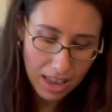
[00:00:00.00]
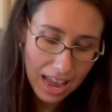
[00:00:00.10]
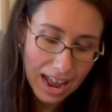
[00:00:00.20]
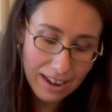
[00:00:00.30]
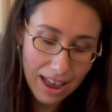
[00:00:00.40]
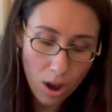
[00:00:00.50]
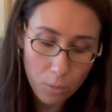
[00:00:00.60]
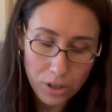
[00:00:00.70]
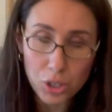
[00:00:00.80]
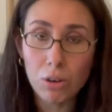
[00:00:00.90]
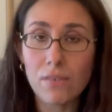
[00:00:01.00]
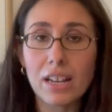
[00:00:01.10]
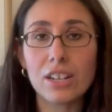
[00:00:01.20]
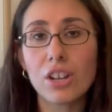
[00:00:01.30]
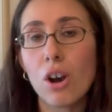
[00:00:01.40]
And now when you are
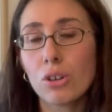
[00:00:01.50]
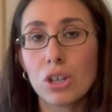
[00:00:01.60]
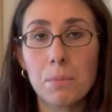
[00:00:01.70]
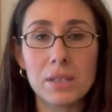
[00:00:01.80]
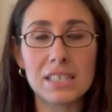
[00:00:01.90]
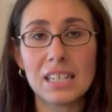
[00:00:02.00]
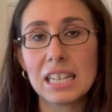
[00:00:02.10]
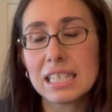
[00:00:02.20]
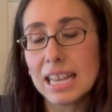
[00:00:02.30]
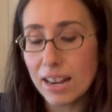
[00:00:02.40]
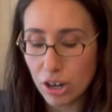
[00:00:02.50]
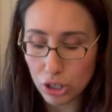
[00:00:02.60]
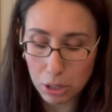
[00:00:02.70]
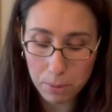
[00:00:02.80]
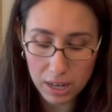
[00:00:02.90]
ready to go, you can put this in a container,
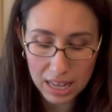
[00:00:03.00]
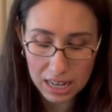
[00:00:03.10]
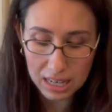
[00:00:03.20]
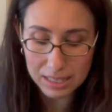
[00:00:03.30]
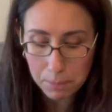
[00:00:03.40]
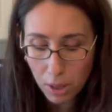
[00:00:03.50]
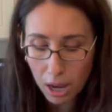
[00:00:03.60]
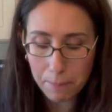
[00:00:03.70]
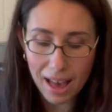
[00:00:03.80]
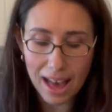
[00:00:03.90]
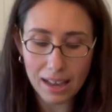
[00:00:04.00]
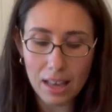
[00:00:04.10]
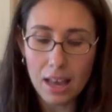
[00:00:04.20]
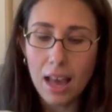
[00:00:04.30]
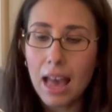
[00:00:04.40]
you can put it in a Ziploc bag
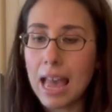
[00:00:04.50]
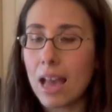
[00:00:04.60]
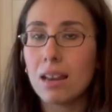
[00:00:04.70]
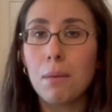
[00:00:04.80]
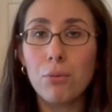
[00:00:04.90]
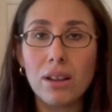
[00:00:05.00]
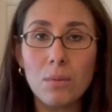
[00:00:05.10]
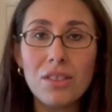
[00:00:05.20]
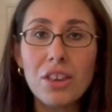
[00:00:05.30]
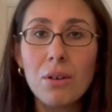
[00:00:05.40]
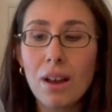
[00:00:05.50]
and bring it with you.